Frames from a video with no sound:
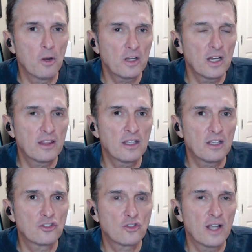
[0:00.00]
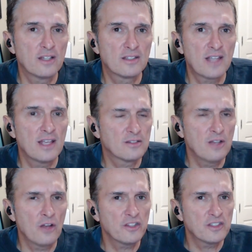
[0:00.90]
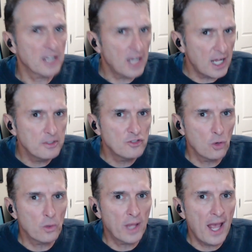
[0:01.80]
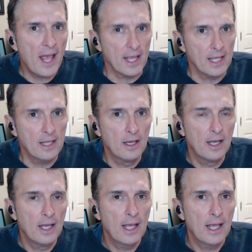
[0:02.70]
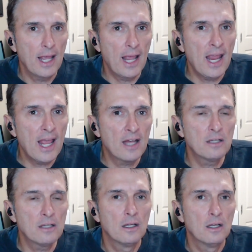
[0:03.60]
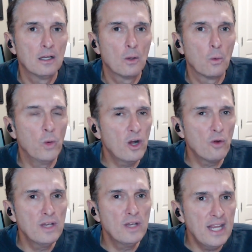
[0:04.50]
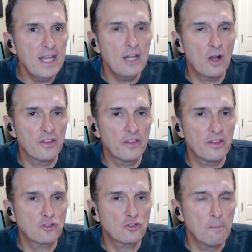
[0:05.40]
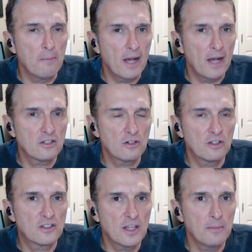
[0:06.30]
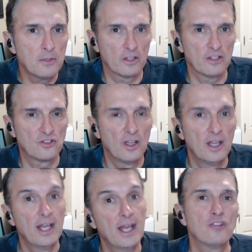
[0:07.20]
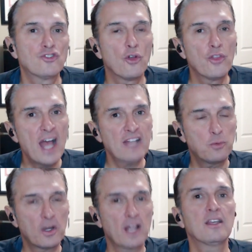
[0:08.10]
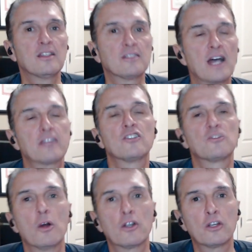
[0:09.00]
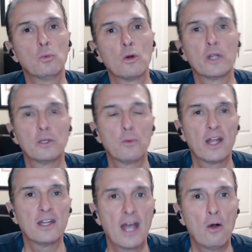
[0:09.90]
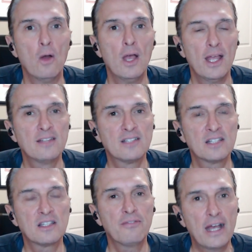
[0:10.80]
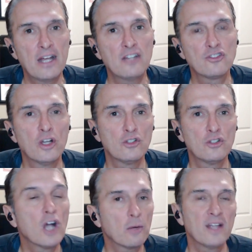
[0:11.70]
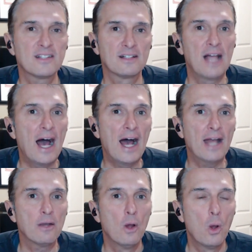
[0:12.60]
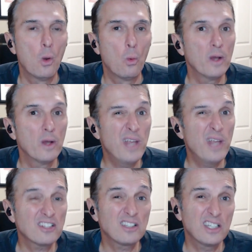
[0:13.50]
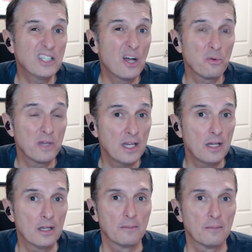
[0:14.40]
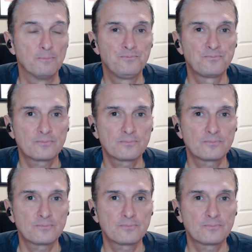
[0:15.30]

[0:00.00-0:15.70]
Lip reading: what the market, I think, is trying to say is, no, this economy's okay. And we don't need all this extra monetary stimulus. So that's what I think has got this market worried right now, is that the Fed is going to cut rates a lot when we actually don't need it.